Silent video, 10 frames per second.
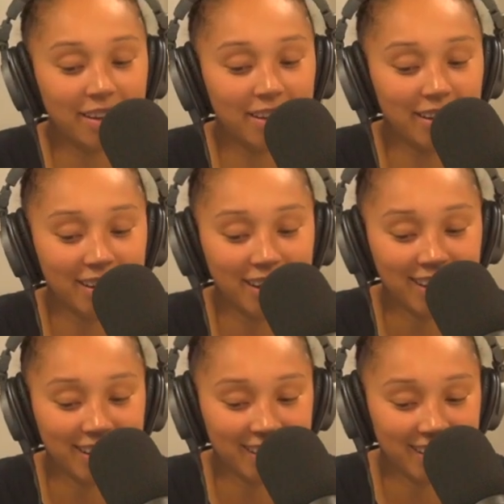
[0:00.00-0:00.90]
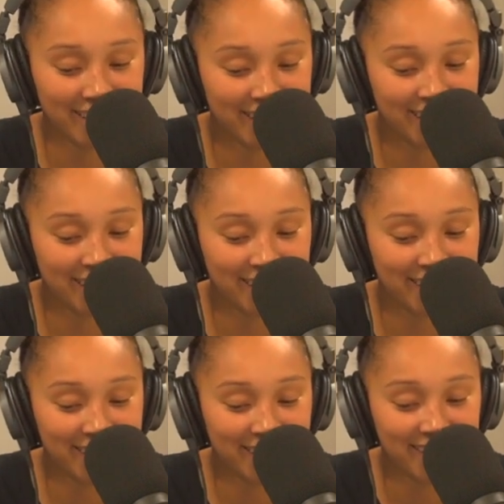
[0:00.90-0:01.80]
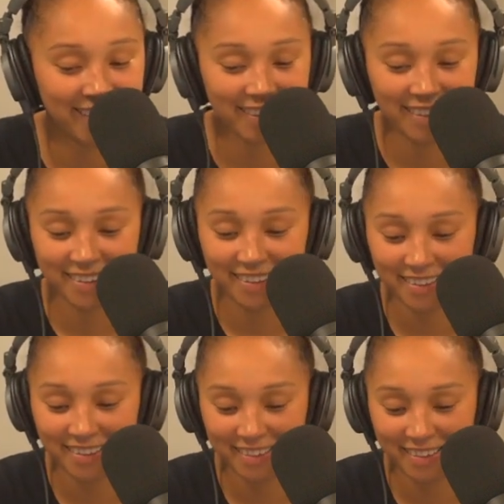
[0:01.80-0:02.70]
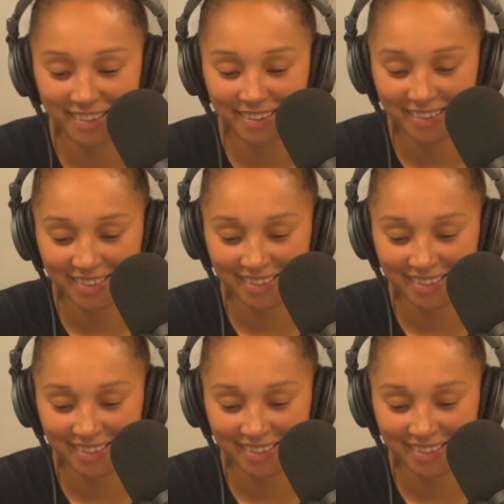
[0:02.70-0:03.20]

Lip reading: (not speaking)